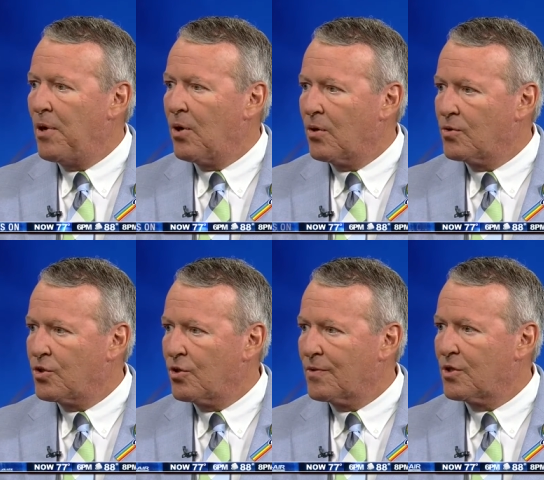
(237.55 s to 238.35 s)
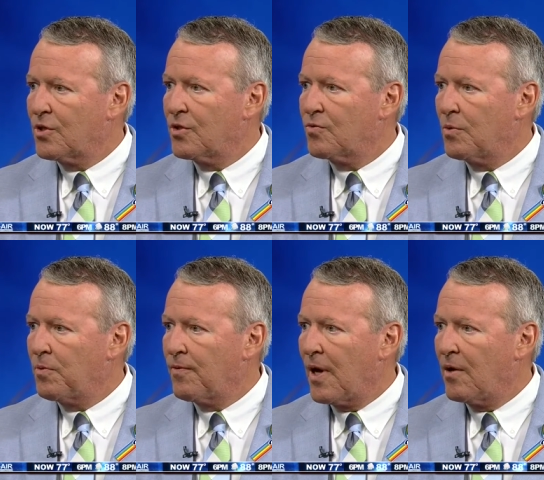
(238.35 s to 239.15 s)
burial services, we
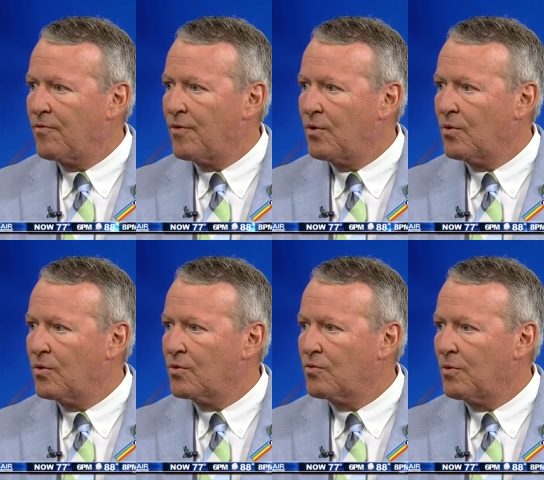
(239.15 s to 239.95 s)
provided funerals, we